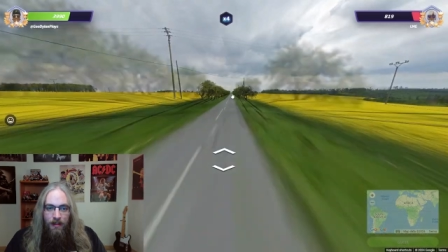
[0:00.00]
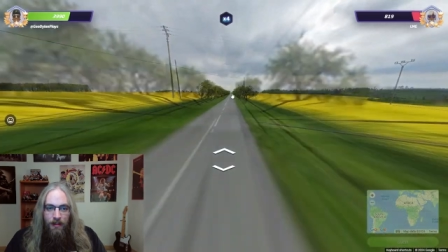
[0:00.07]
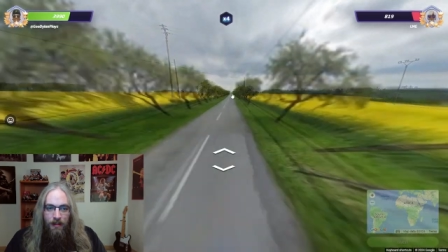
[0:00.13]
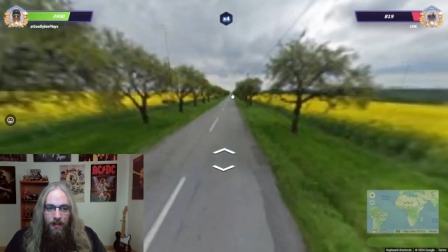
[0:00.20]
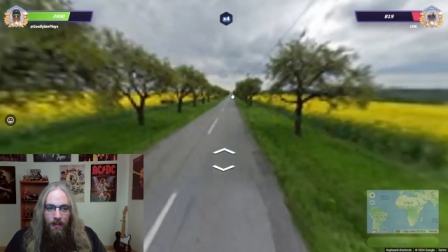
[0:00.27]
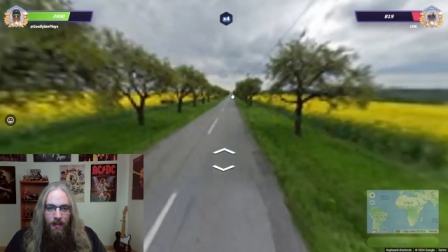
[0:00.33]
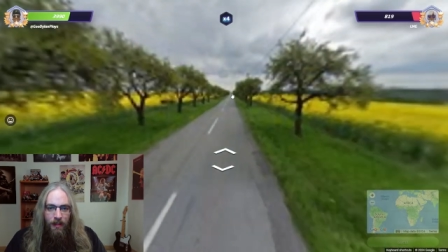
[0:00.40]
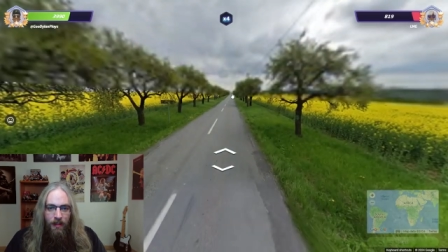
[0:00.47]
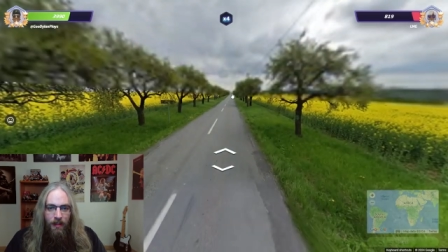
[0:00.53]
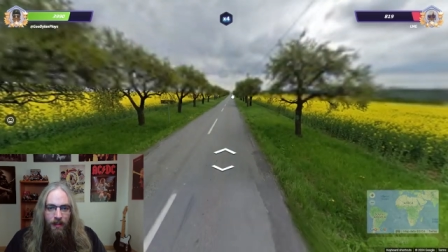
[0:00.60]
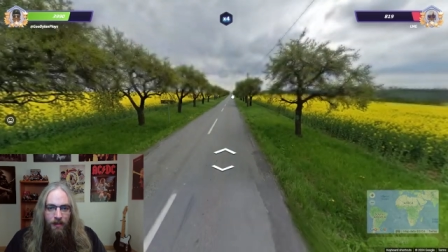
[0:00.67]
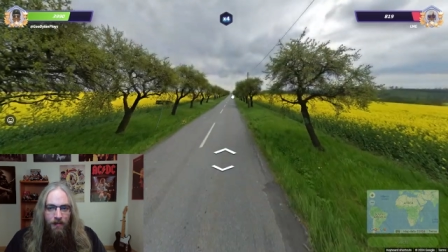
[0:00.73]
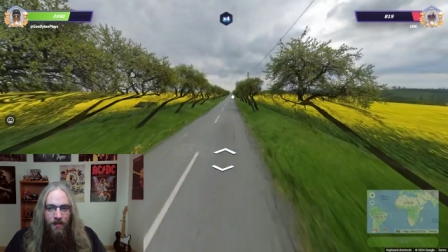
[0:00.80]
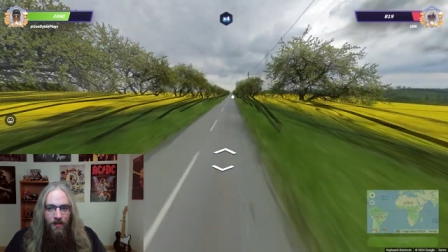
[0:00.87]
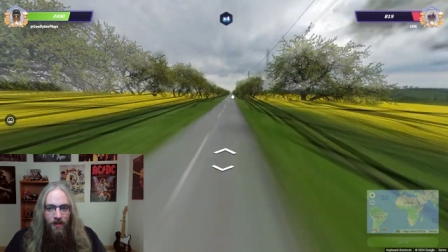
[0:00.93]
Yeah,
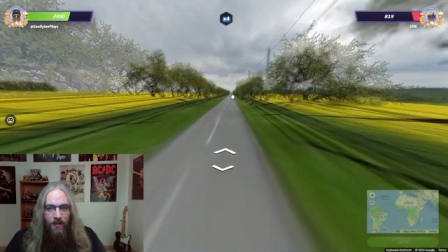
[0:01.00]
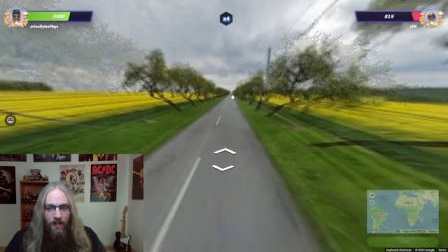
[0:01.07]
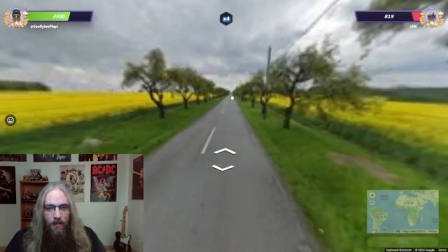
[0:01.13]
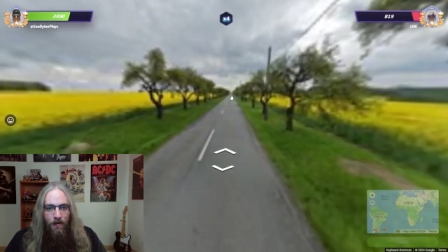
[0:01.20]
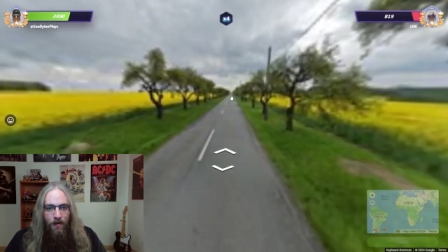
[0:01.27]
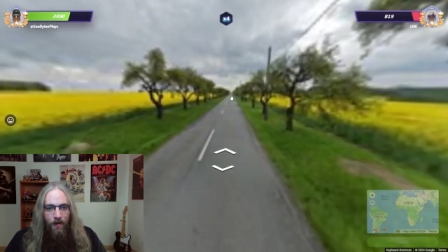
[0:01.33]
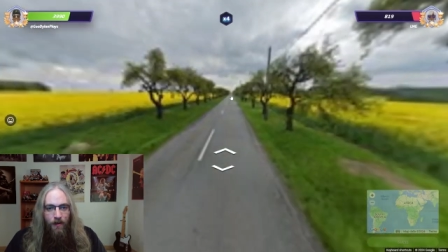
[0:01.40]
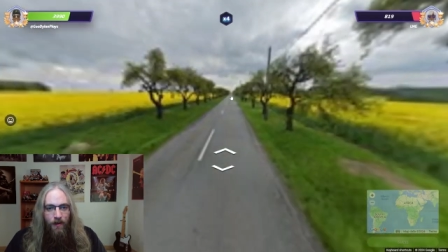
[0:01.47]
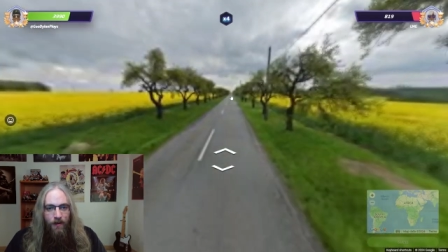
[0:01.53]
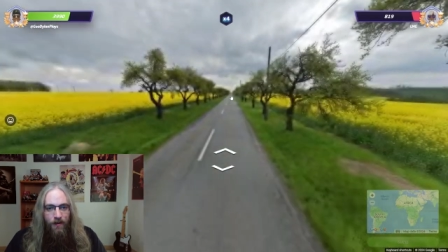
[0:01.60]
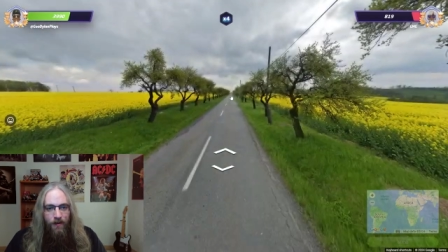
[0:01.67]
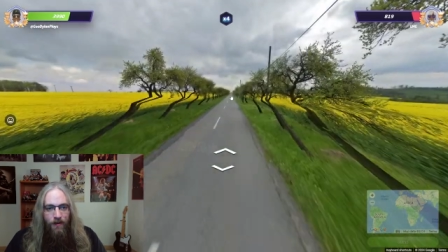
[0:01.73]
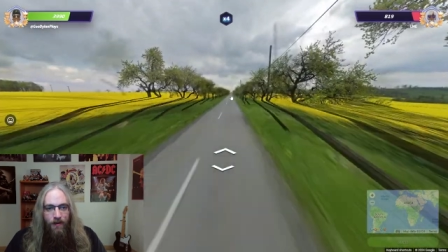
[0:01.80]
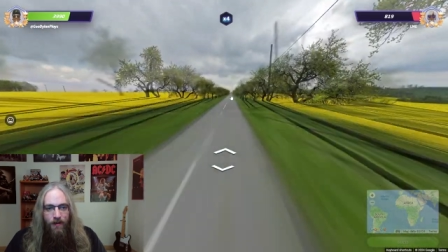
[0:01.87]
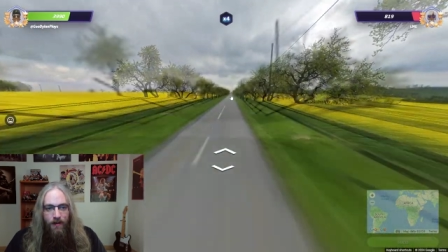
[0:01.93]
I'm just gonna keep going,
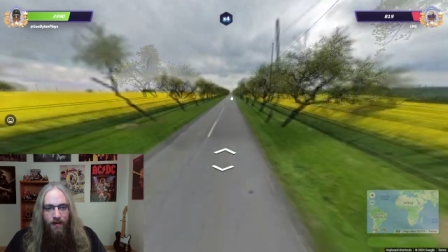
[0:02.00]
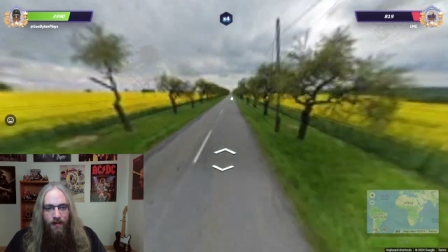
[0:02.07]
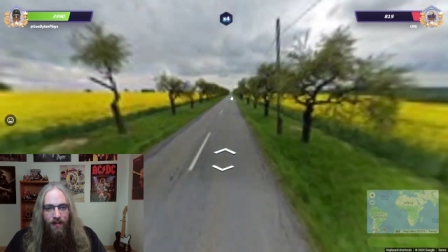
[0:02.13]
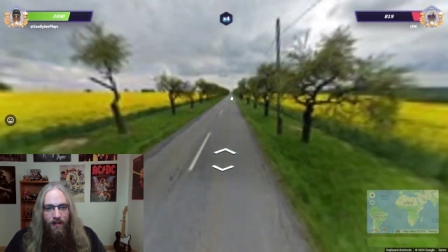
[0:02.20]
dude.